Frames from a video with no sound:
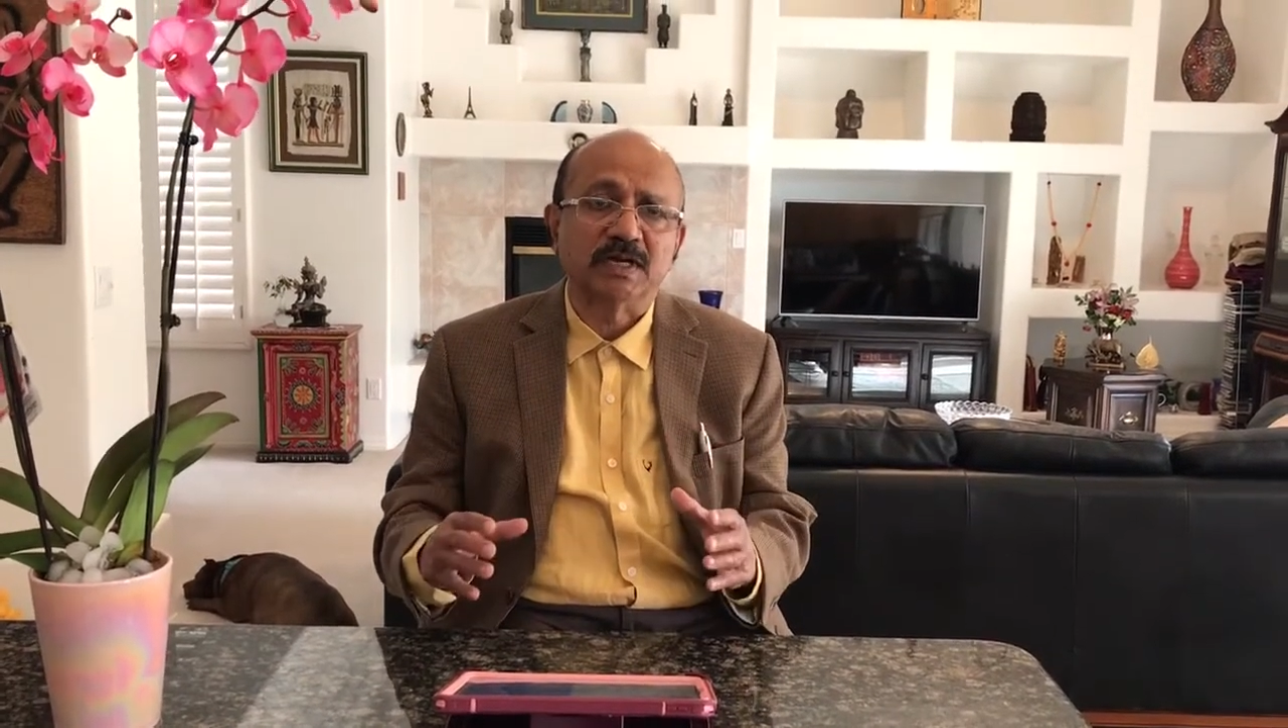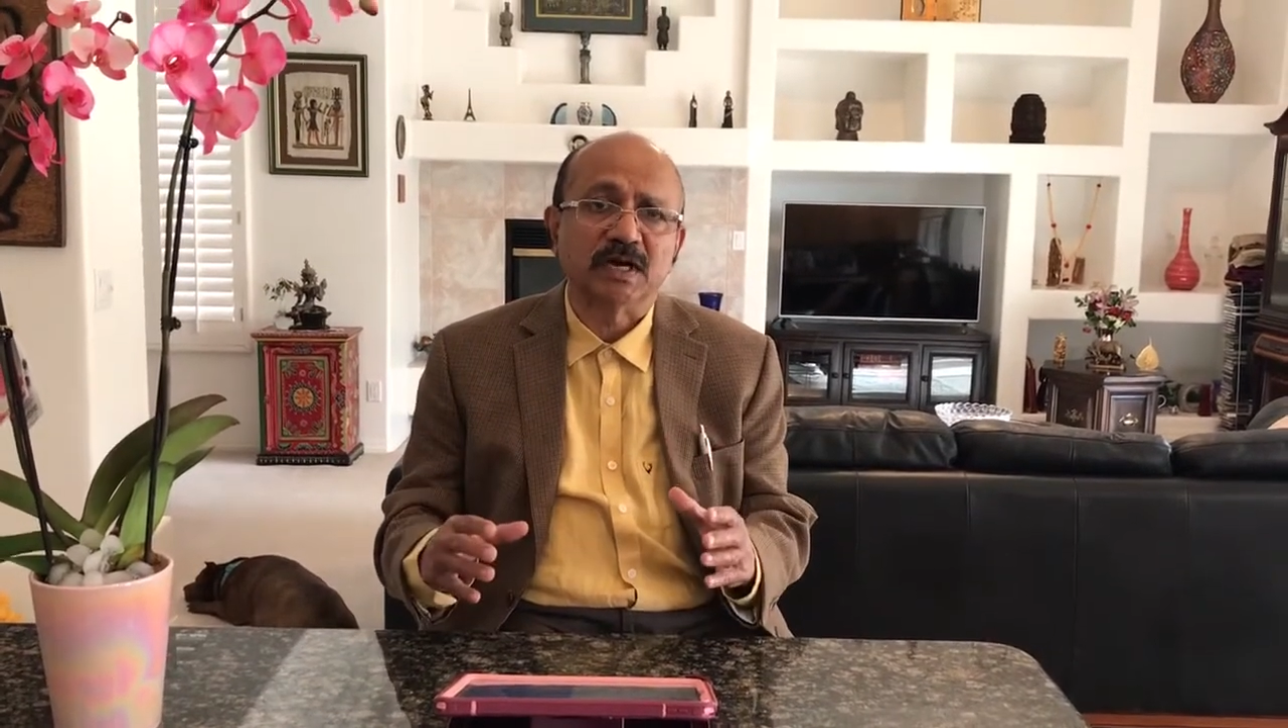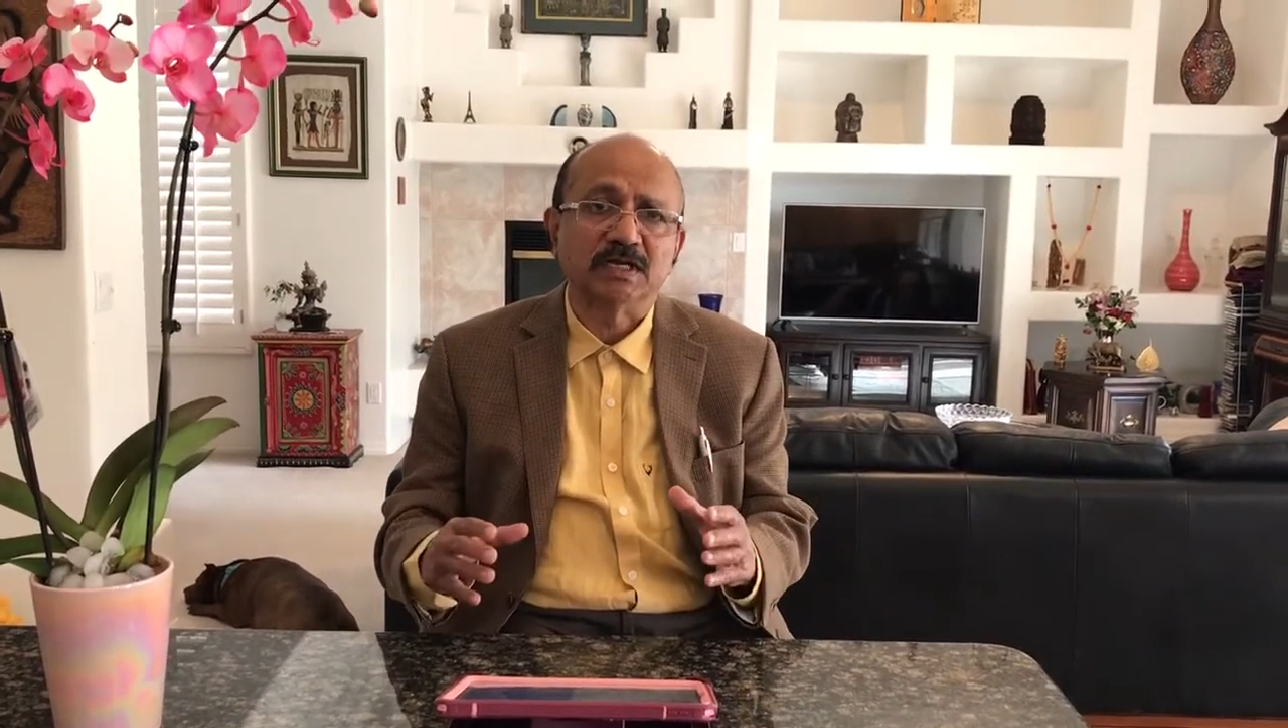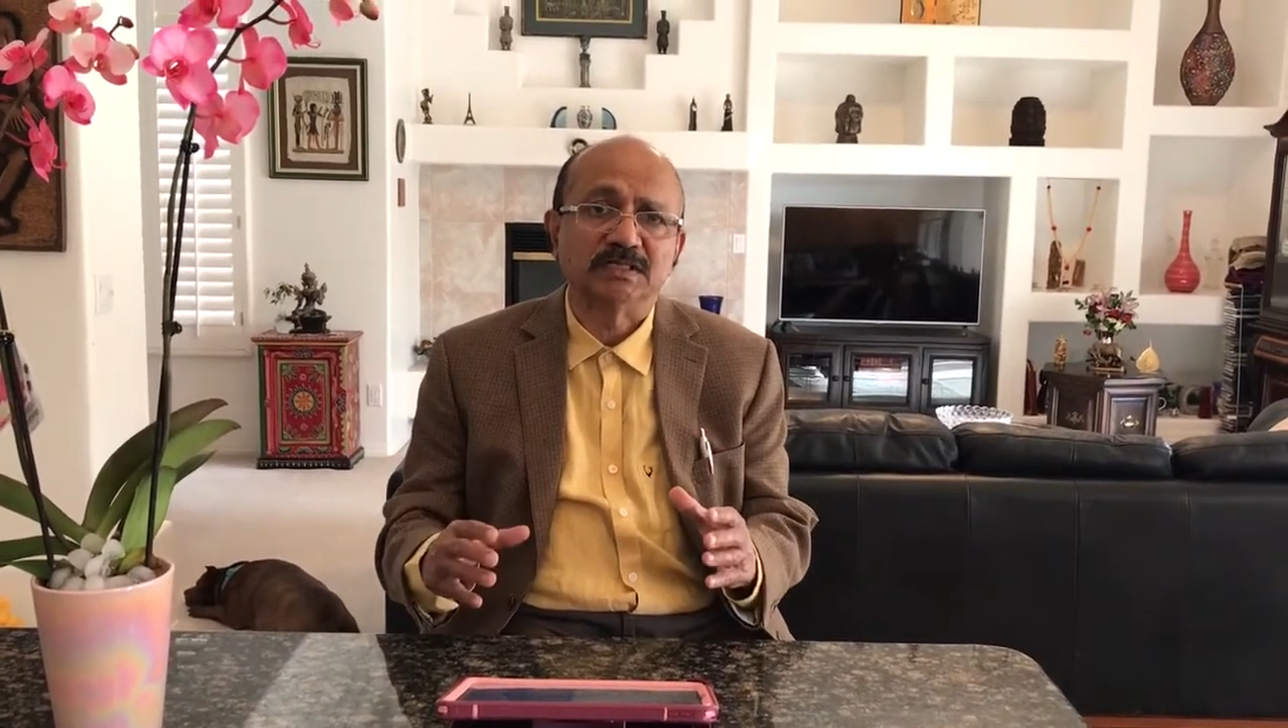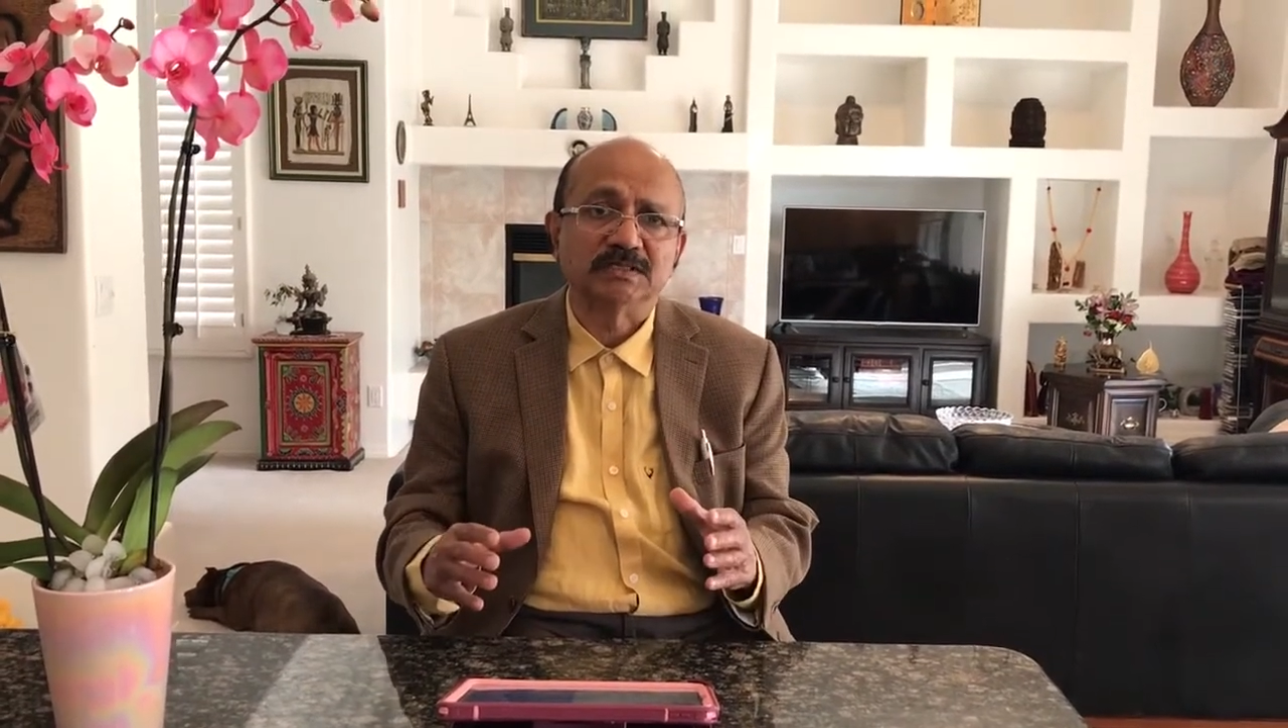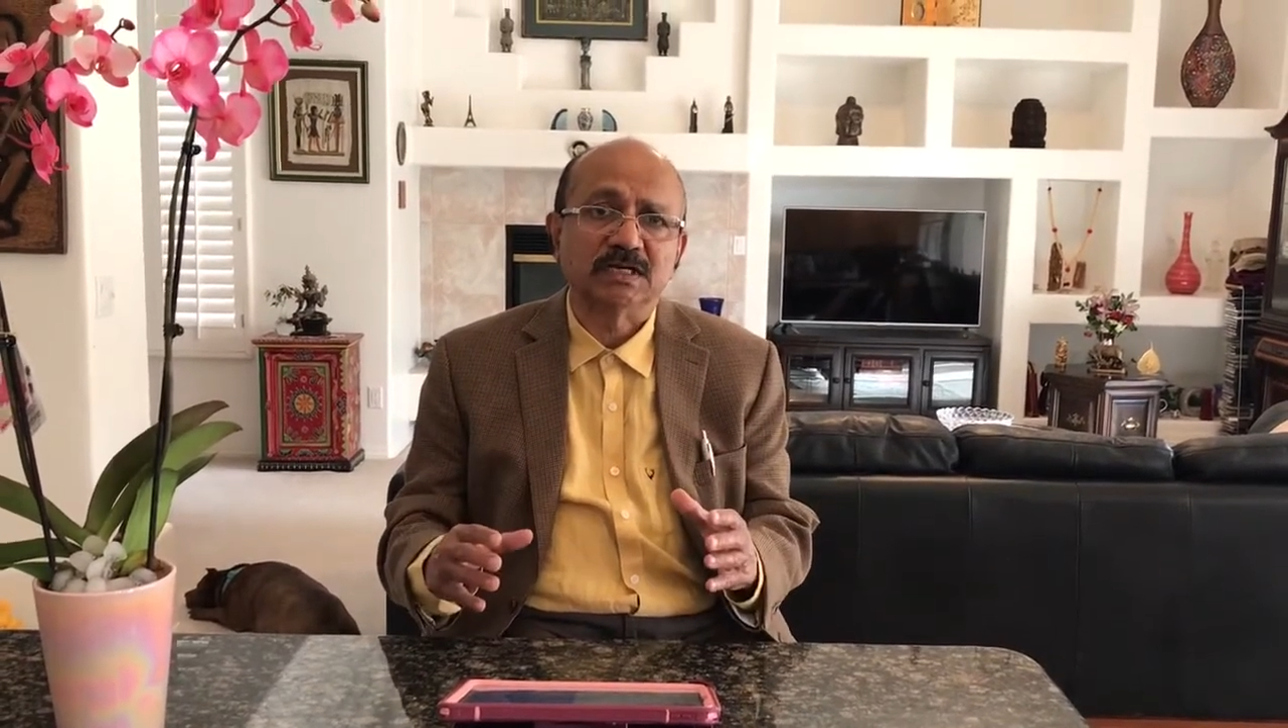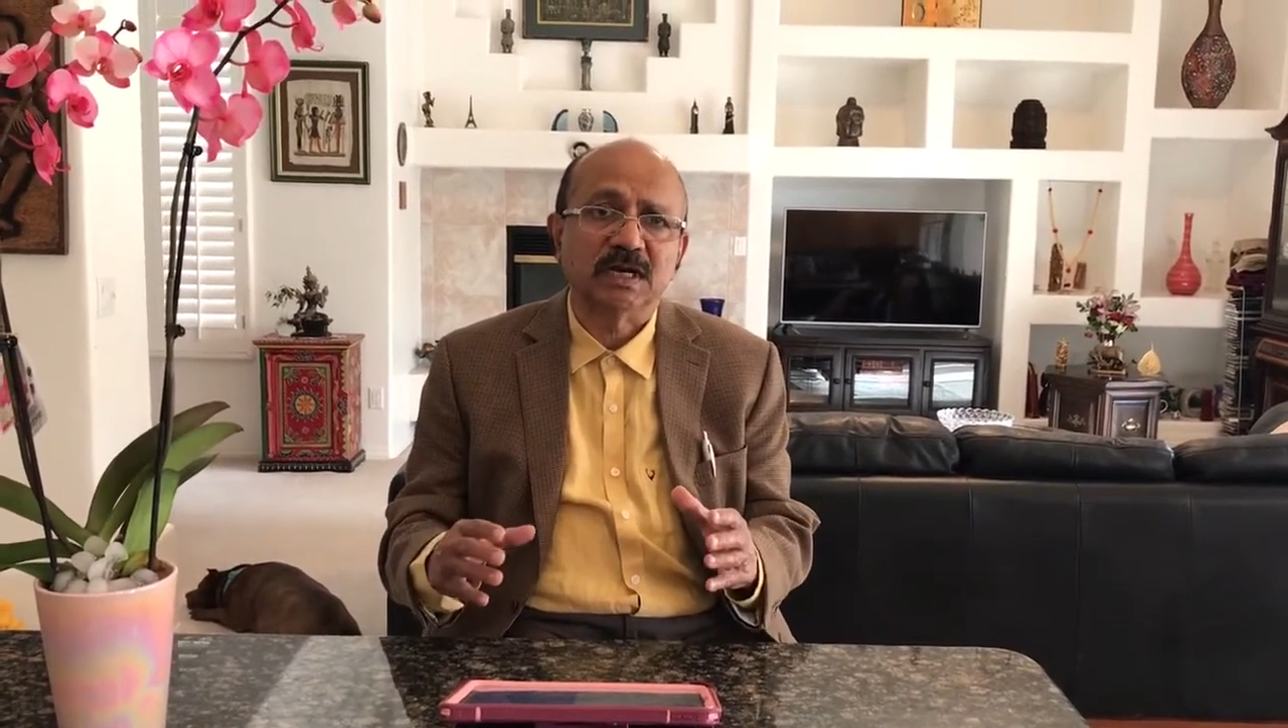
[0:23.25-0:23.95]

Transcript: knowledge.